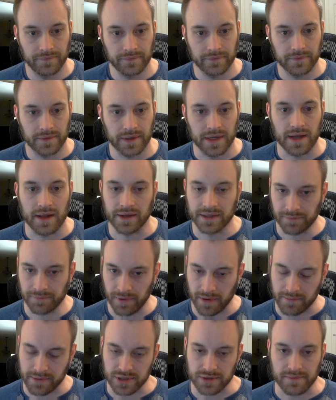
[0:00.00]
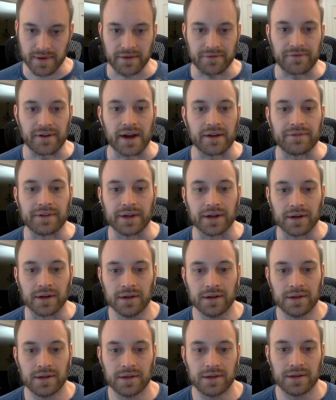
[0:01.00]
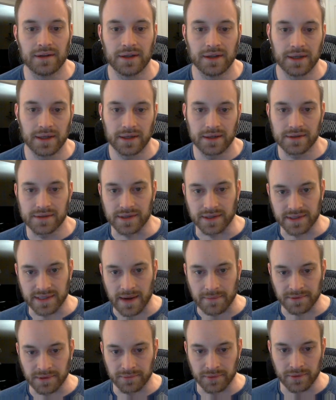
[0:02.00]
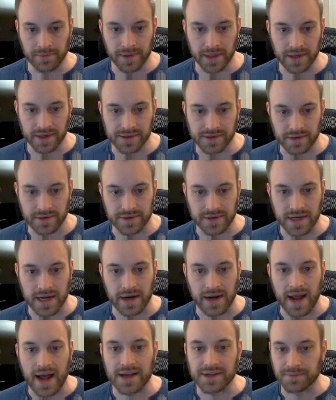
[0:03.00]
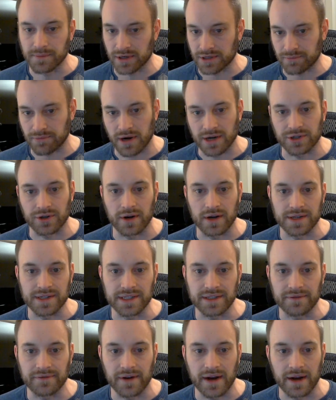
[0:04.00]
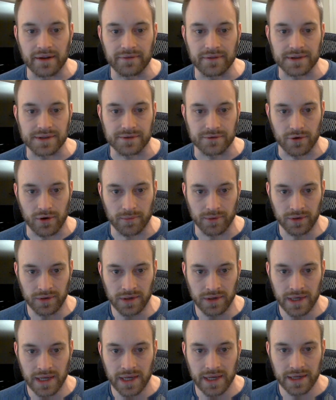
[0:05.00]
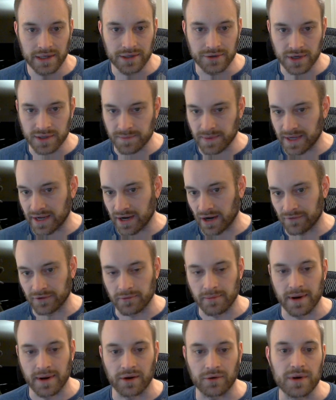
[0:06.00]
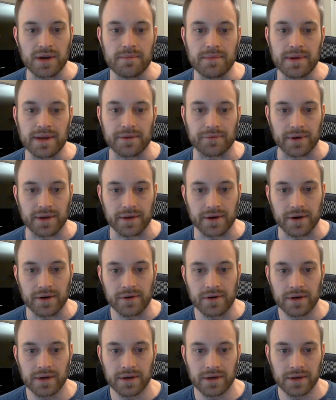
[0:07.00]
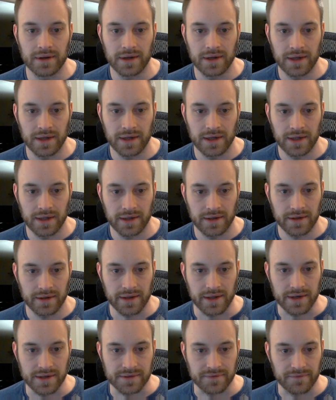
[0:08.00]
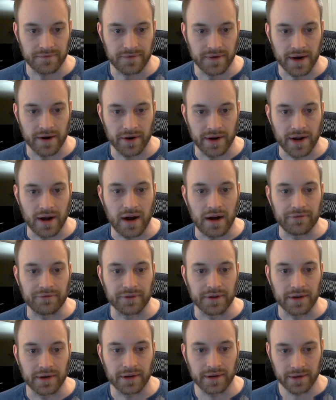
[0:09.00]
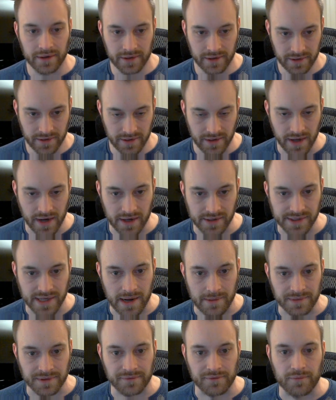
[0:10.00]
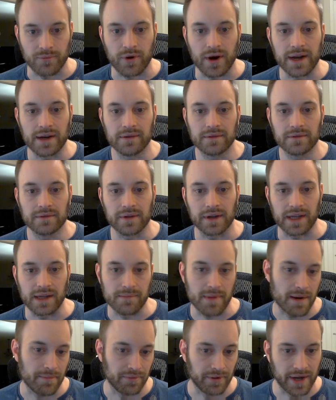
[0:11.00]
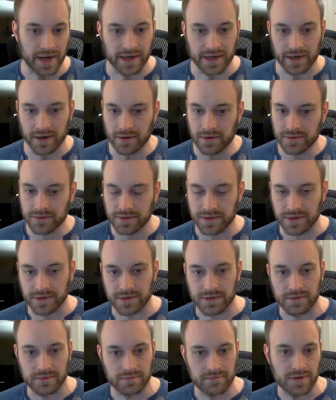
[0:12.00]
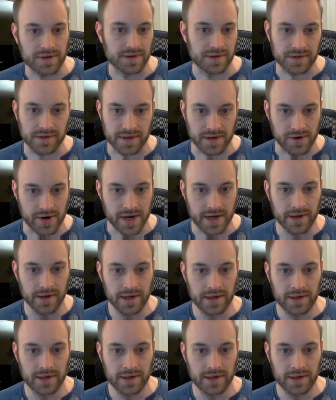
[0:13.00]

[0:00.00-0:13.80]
Okay, I like to play bishop f five here. It's acceptable because there's not as much pressure on d five as normal. You do have to be careful about queen b three, though. It is very often an attempt from white. Like, he might play it here. This is, this is theory.